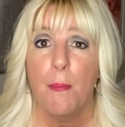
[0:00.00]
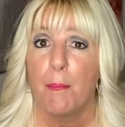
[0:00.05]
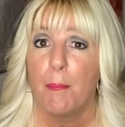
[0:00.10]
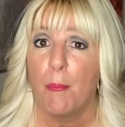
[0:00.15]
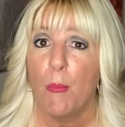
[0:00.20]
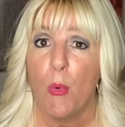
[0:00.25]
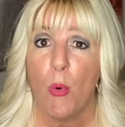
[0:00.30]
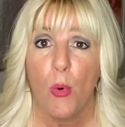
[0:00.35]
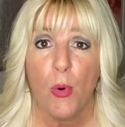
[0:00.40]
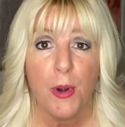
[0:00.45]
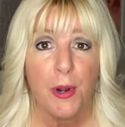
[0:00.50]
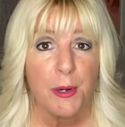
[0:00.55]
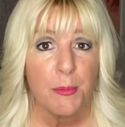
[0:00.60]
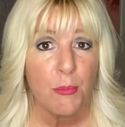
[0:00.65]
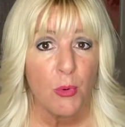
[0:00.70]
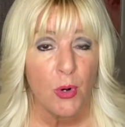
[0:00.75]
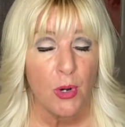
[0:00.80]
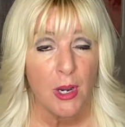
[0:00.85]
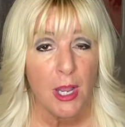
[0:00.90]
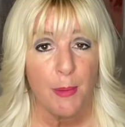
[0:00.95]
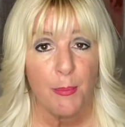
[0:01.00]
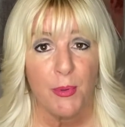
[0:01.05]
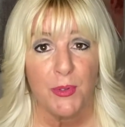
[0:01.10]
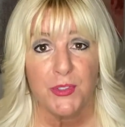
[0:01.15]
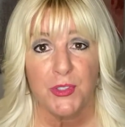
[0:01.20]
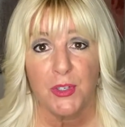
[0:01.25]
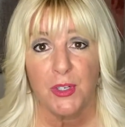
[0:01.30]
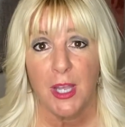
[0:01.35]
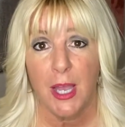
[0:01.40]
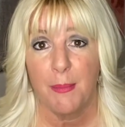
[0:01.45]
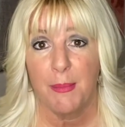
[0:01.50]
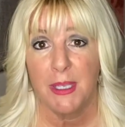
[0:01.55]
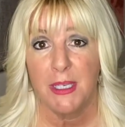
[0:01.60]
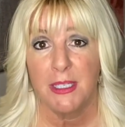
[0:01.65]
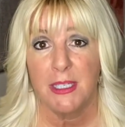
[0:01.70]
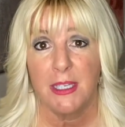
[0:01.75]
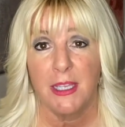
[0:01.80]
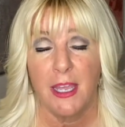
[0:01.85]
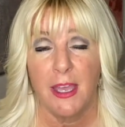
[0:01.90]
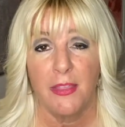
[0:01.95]
More and more couples are coming
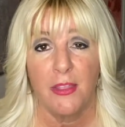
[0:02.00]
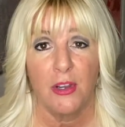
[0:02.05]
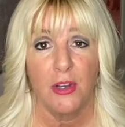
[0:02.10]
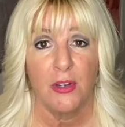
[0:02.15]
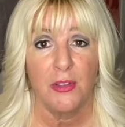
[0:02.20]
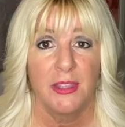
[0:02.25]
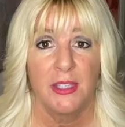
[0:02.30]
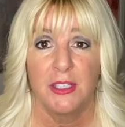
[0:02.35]
together.